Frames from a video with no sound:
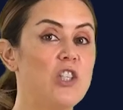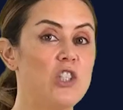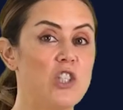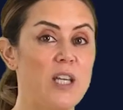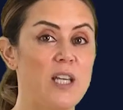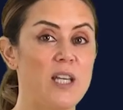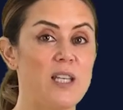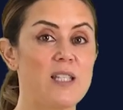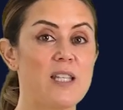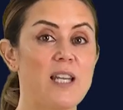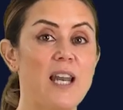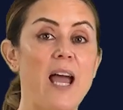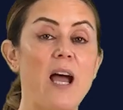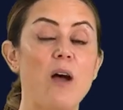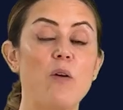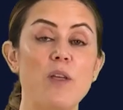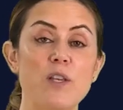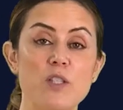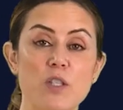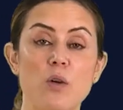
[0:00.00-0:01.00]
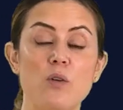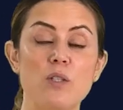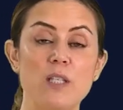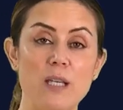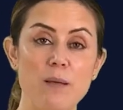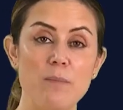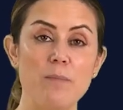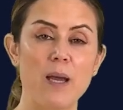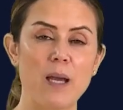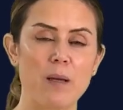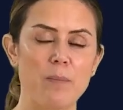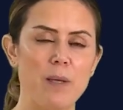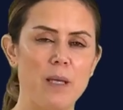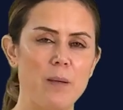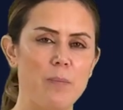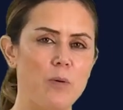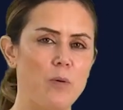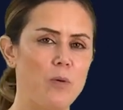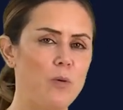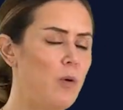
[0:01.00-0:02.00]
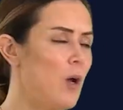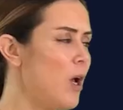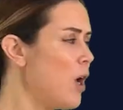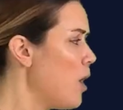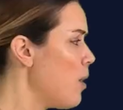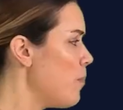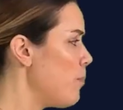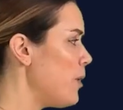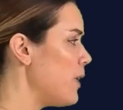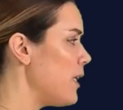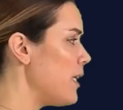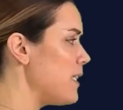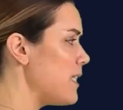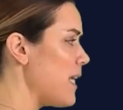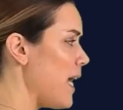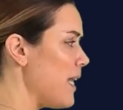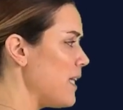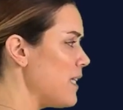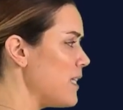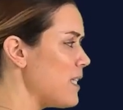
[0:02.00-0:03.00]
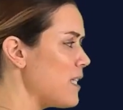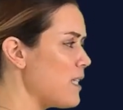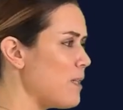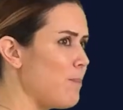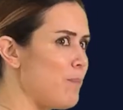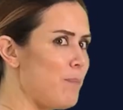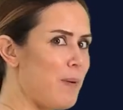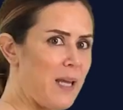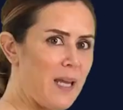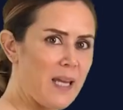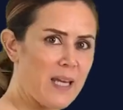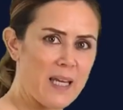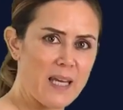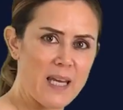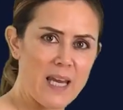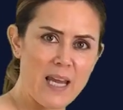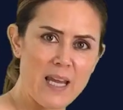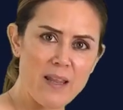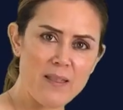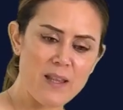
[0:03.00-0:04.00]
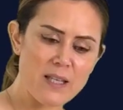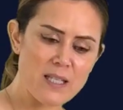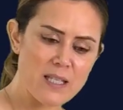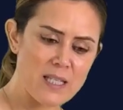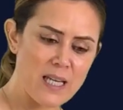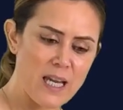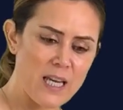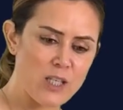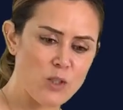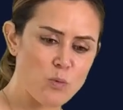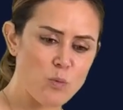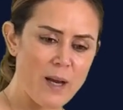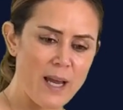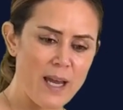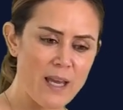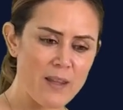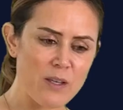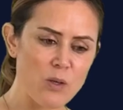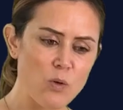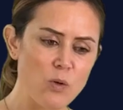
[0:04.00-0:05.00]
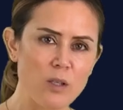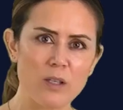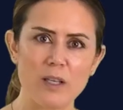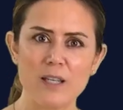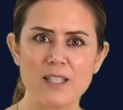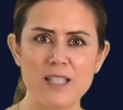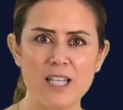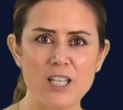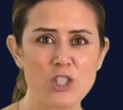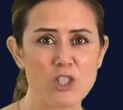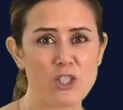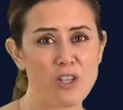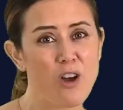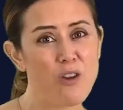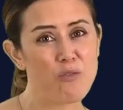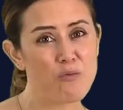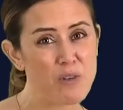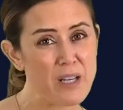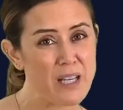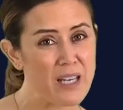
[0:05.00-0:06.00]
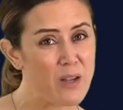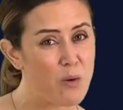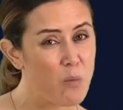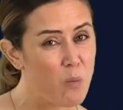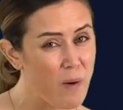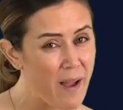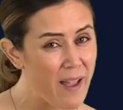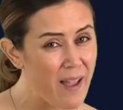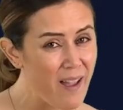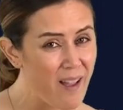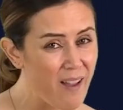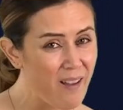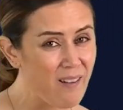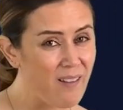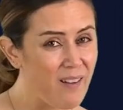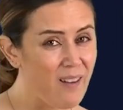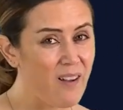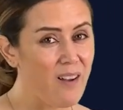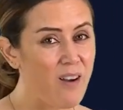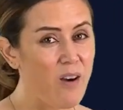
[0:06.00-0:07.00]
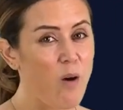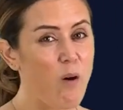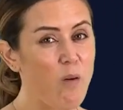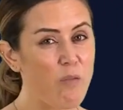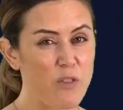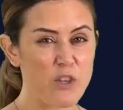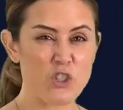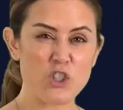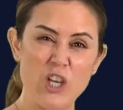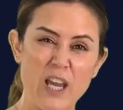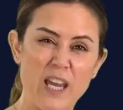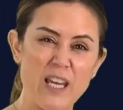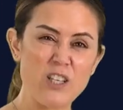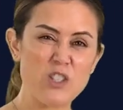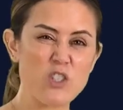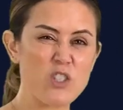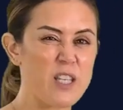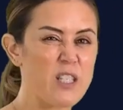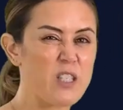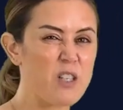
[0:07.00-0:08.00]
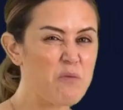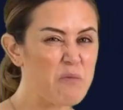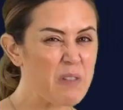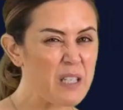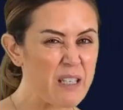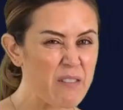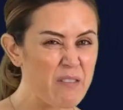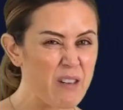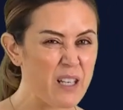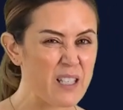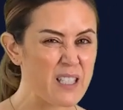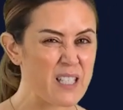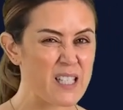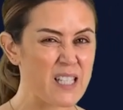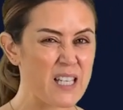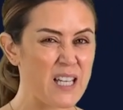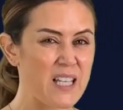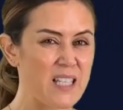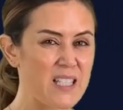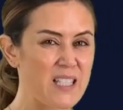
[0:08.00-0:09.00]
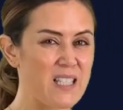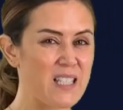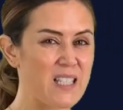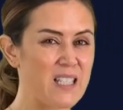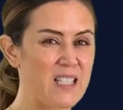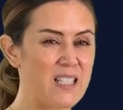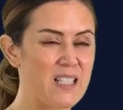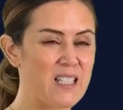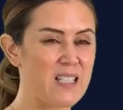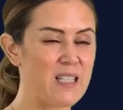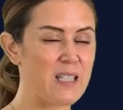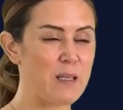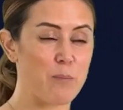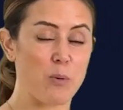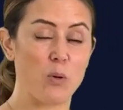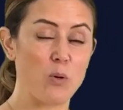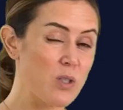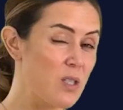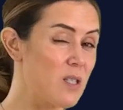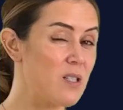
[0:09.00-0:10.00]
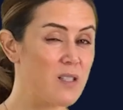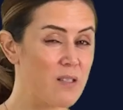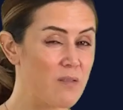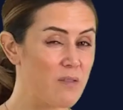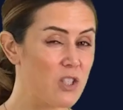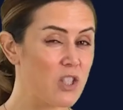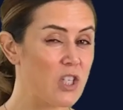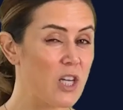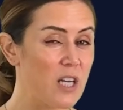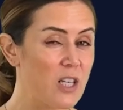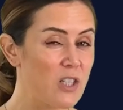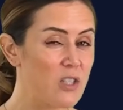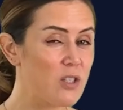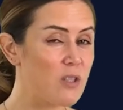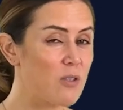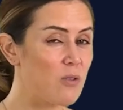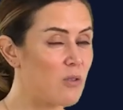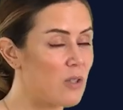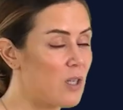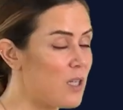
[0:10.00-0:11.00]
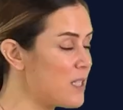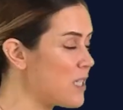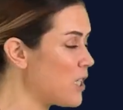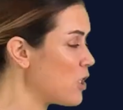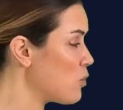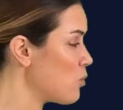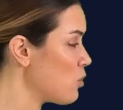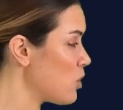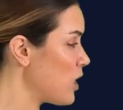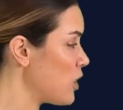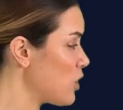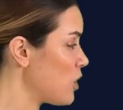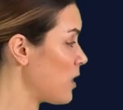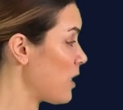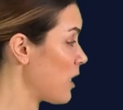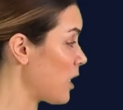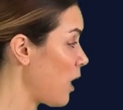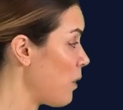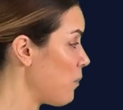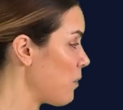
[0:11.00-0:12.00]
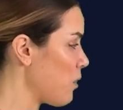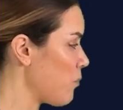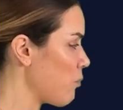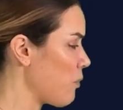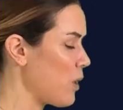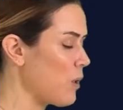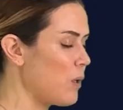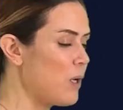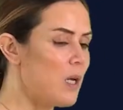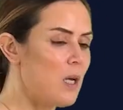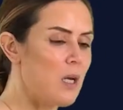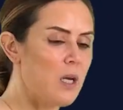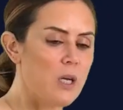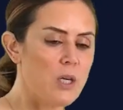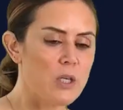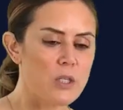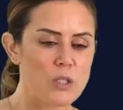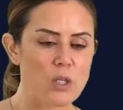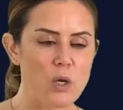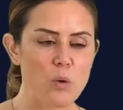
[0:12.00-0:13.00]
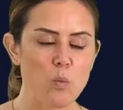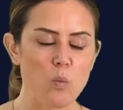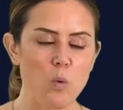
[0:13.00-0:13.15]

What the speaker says: is and how that's going to impact people, but it tends to be in the stage where the organisation aren't really aware of the change. They don't really understand the importance of the change and the organisational change that they're going through. So